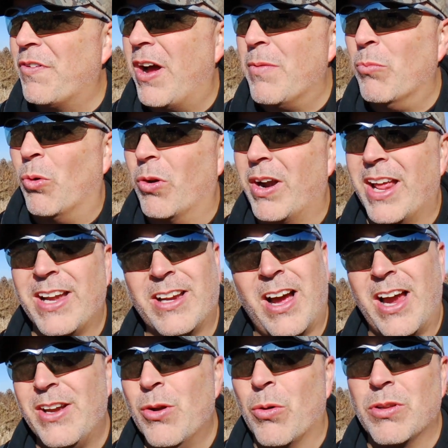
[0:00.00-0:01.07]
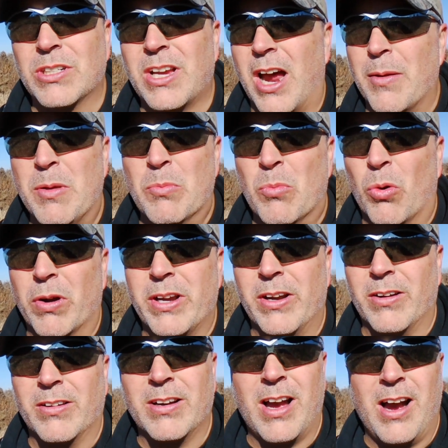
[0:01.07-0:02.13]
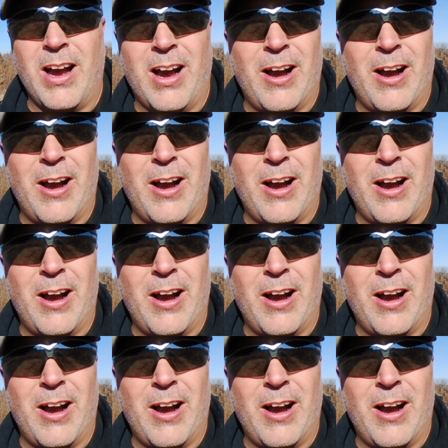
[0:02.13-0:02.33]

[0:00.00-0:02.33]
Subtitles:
to find more. And I know there's got to be more here.